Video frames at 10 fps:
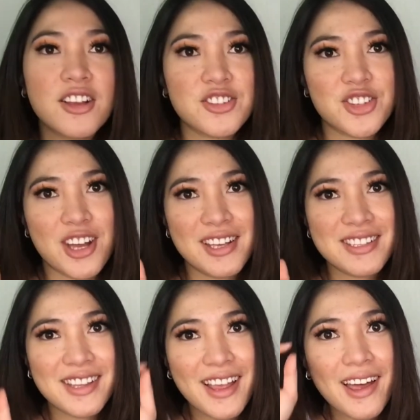
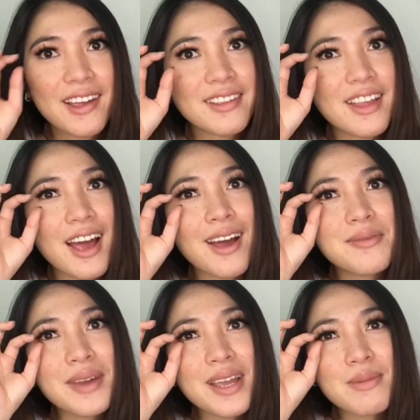Just like that,
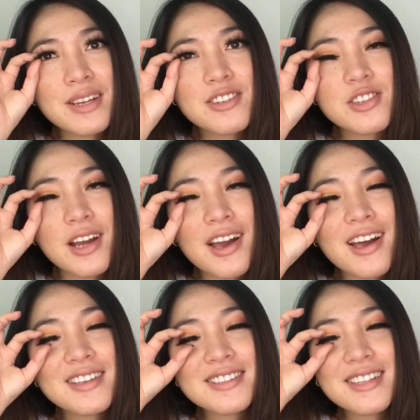baby,
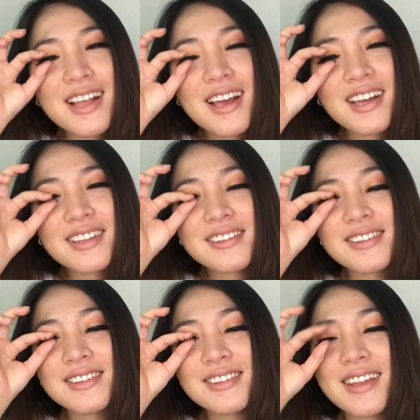just like
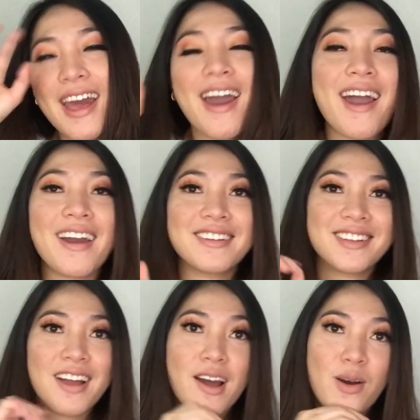that.
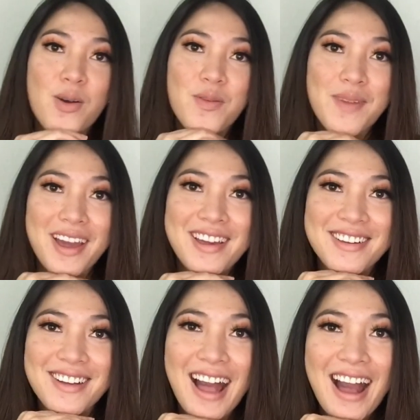Oh my
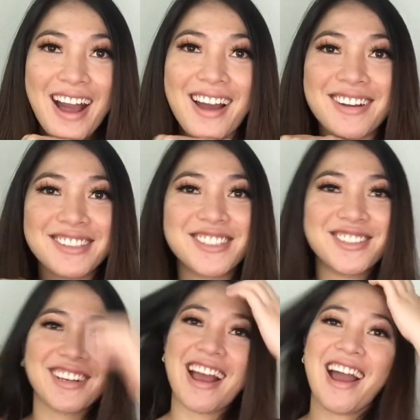gosh,
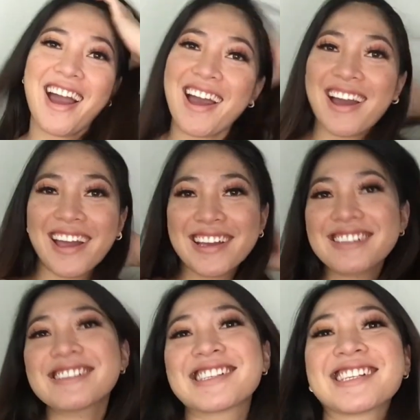you guys.